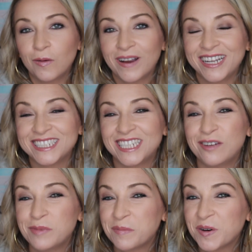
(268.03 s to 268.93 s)
right,
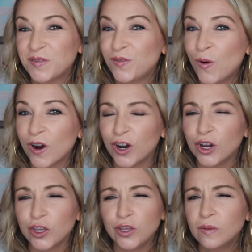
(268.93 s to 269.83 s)
tip number
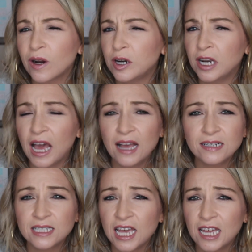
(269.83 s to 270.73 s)
4, you are
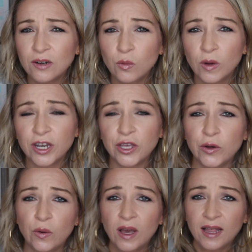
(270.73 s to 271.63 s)
not done when
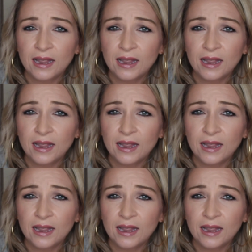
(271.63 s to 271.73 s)
you